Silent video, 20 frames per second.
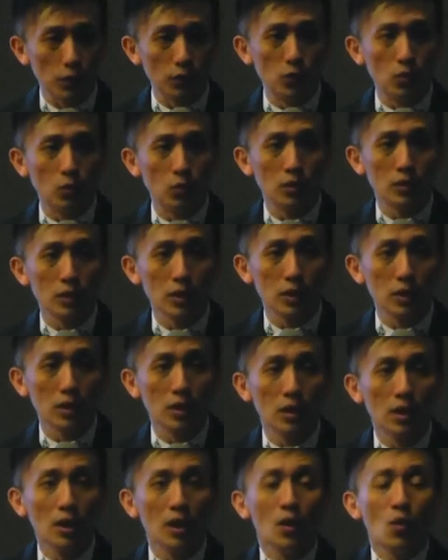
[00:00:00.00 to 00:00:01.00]
with you.
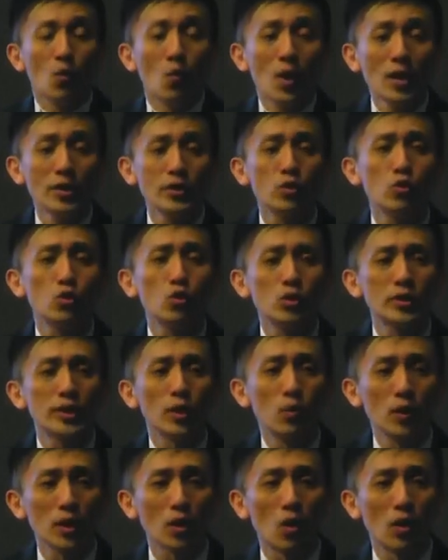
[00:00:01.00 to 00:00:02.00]
Once you use
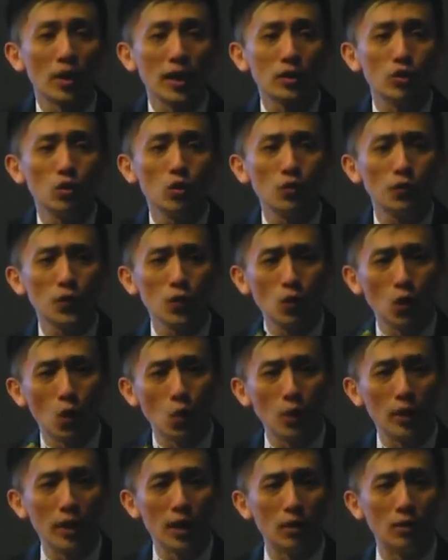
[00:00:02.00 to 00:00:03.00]
the word connect, do you feel
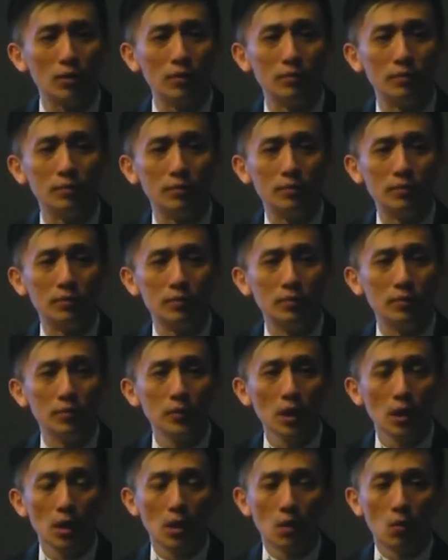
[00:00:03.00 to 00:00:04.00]
lower down?
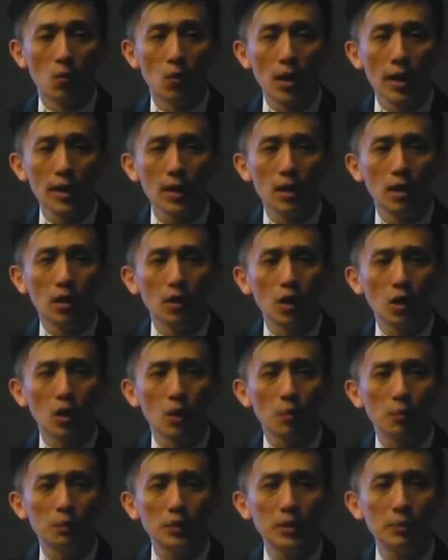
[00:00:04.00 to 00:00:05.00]
Why a lot
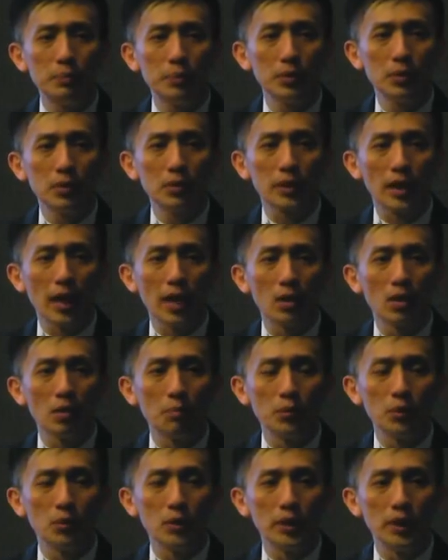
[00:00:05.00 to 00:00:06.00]
of people
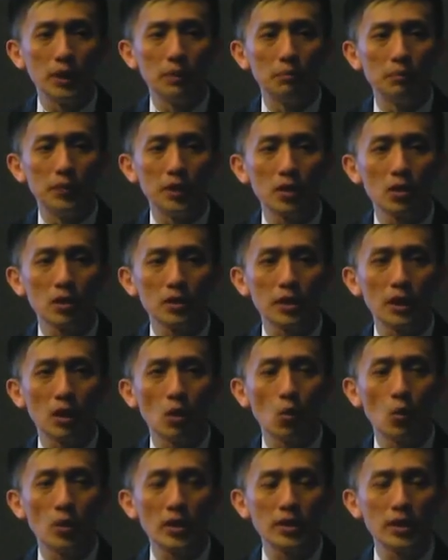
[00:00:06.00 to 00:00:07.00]
cannot build a team? Because they
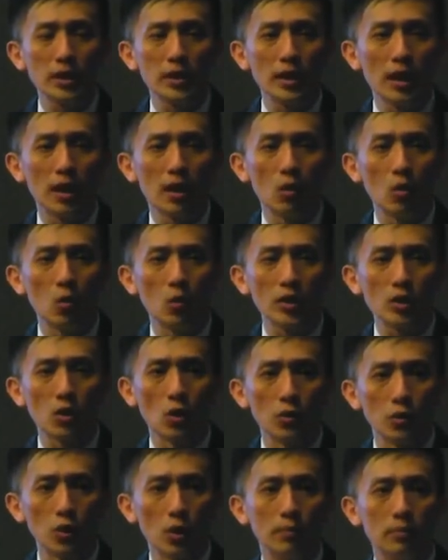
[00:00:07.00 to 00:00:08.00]
always think they are always
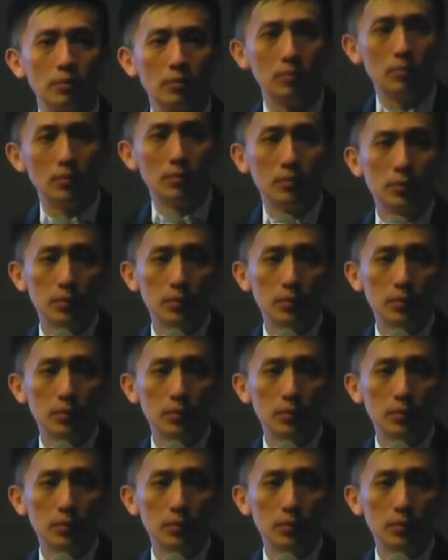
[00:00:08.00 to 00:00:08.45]
on top.